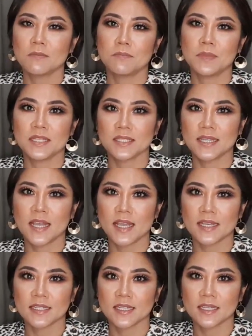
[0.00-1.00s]
Means
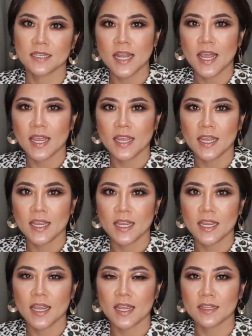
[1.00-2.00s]
that
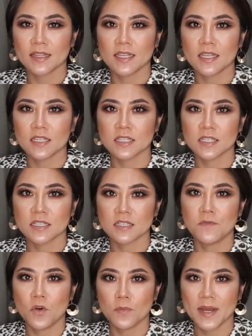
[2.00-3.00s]
they had this
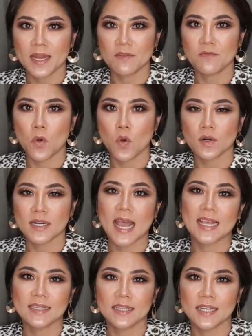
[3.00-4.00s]
for me for
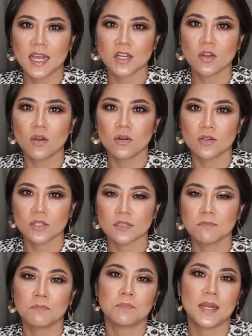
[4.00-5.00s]
$99
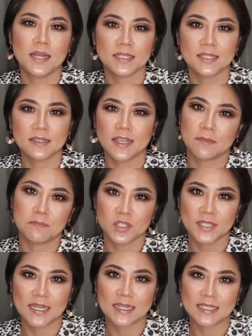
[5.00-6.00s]
plus
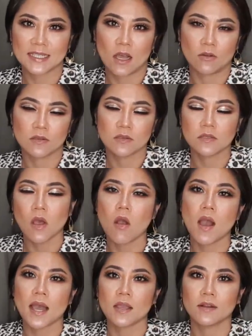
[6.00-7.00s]
10% discount,
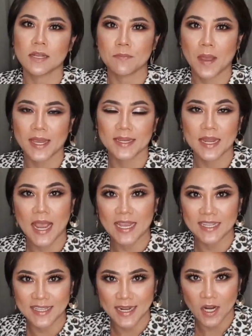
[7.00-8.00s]
so I only paid
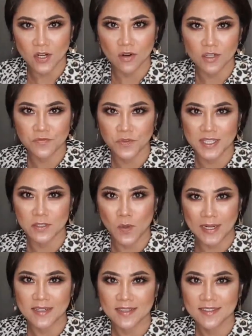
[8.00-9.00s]
$89 for this
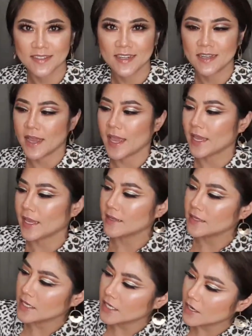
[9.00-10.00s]
one,
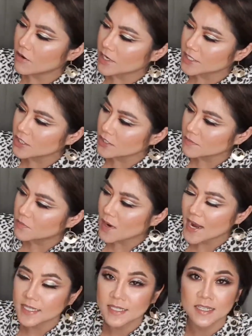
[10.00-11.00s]
and the original
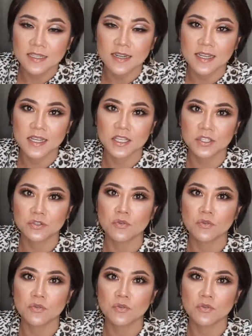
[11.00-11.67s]
price here is